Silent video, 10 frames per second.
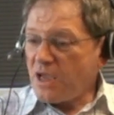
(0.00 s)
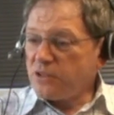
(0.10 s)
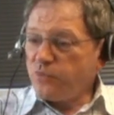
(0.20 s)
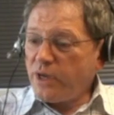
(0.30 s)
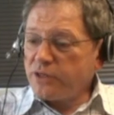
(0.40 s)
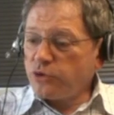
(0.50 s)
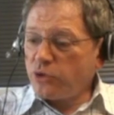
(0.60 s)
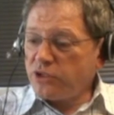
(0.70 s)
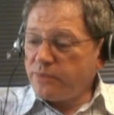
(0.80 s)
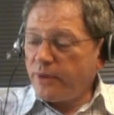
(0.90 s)
And we are
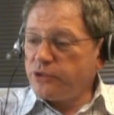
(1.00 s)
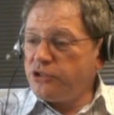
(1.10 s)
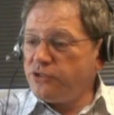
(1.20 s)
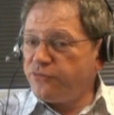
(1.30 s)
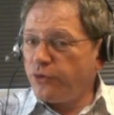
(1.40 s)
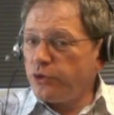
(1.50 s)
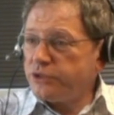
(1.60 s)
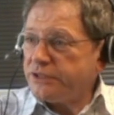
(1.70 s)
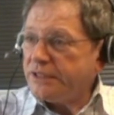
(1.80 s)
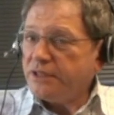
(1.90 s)
talking about
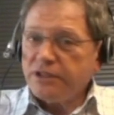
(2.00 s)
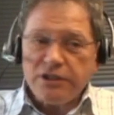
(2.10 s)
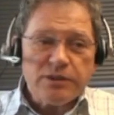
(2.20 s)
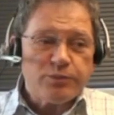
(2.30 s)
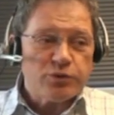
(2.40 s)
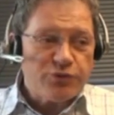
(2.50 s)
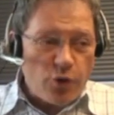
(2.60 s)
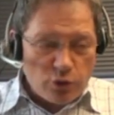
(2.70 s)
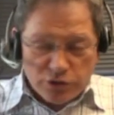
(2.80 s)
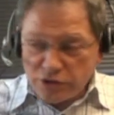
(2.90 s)
default input
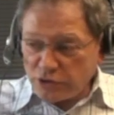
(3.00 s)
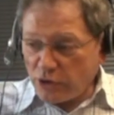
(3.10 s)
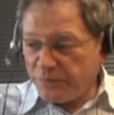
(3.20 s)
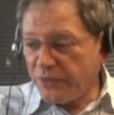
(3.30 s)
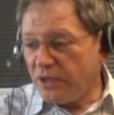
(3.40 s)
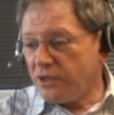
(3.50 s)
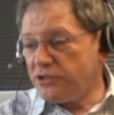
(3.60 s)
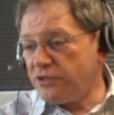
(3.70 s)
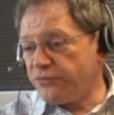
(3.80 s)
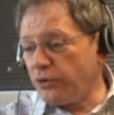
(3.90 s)
focus. So
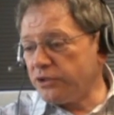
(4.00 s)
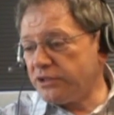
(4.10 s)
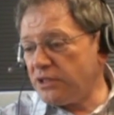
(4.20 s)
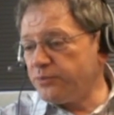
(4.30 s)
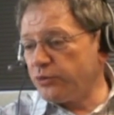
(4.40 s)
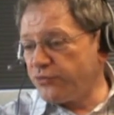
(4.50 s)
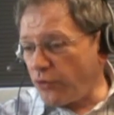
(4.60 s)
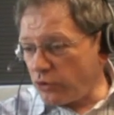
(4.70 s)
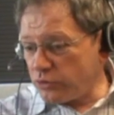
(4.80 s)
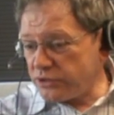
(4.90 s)
default input
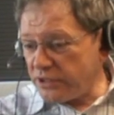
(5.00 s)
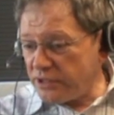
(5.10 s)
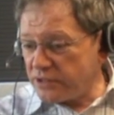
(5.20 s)
focus